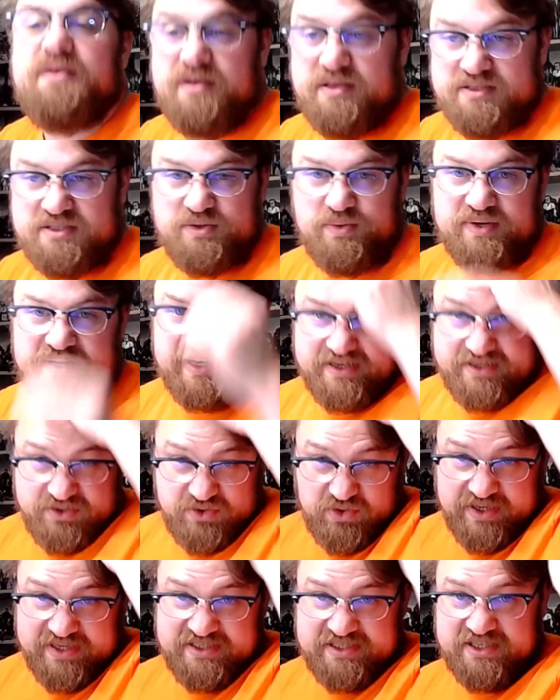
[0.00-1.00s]
So we're going to
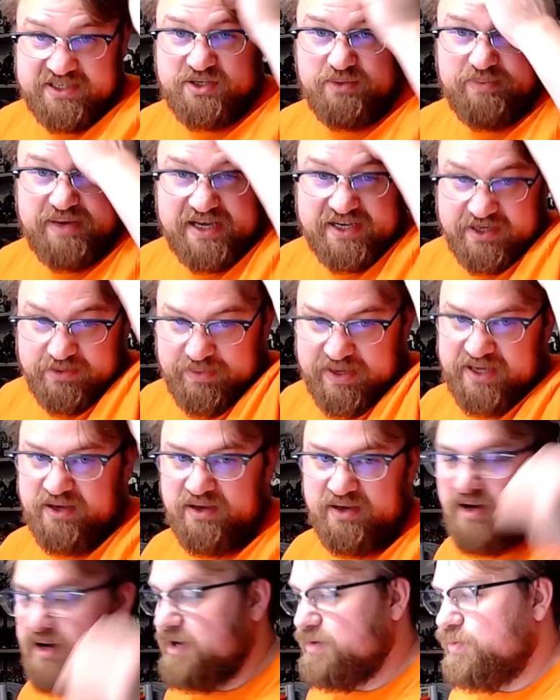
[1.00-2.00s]
transition back to my
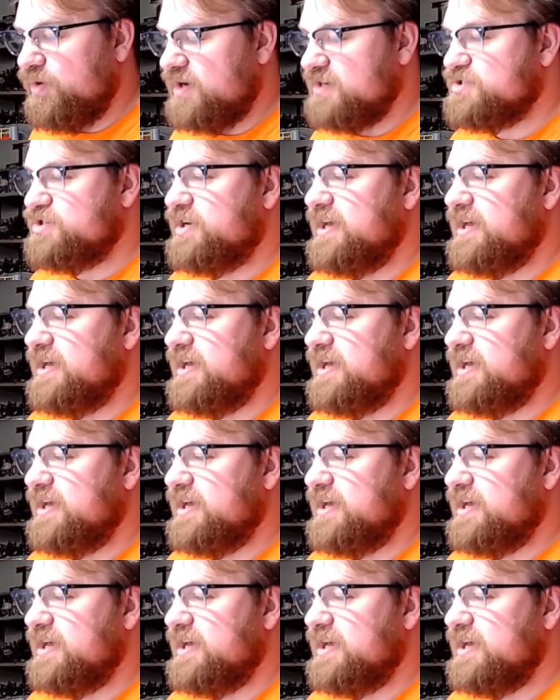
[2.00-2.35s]
unwashed